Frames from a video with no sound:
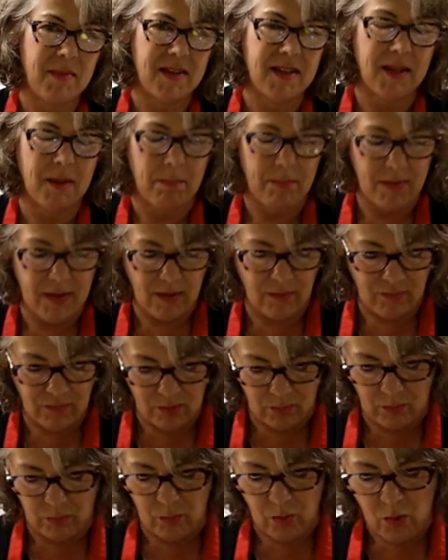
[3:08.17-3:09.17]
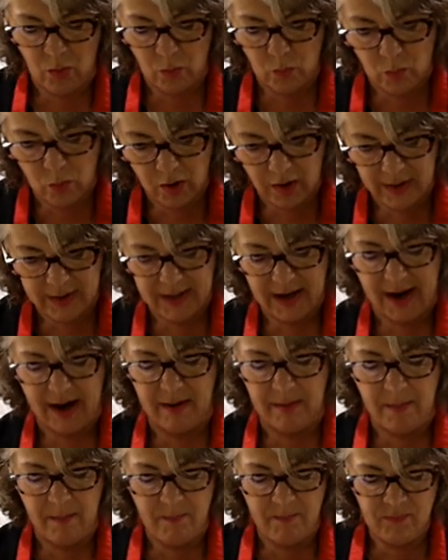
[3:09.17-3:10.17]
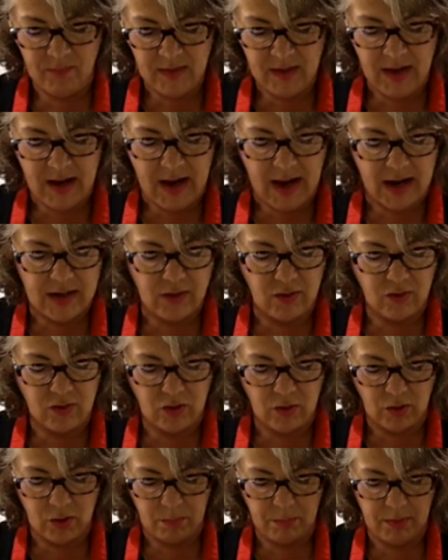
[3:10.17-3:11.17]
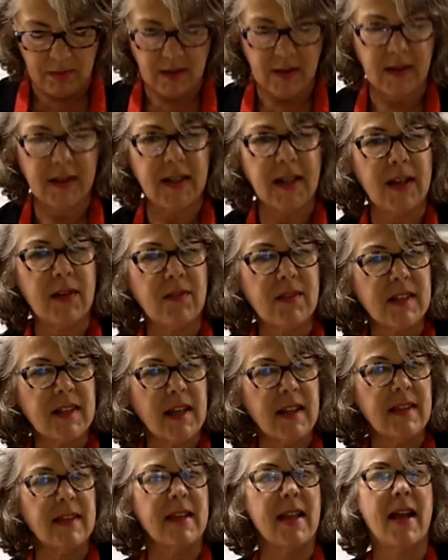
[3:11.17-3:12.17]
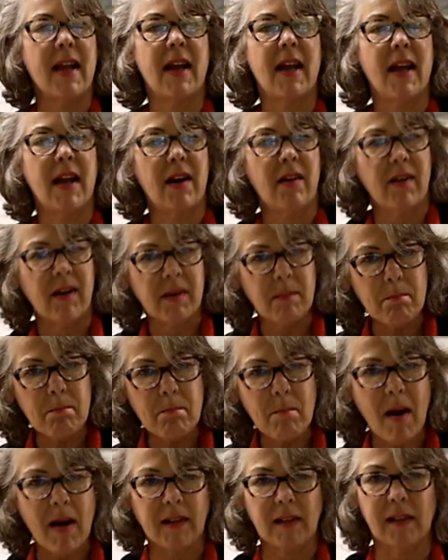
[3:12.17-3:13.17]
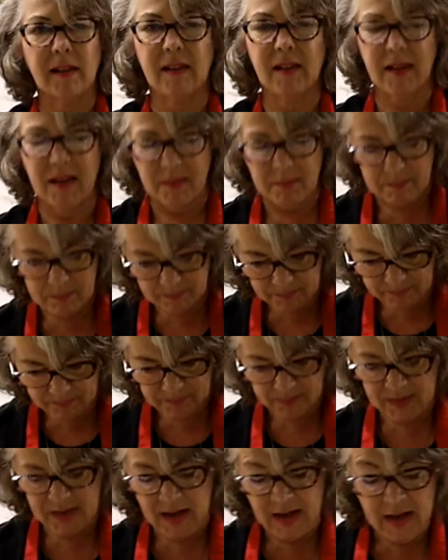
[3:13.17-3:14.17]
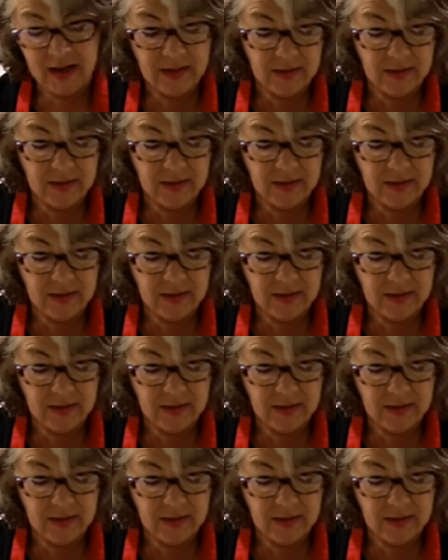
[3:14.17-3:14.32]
It's a bit of a workout, and you sort of put the leaves in there and muddle them.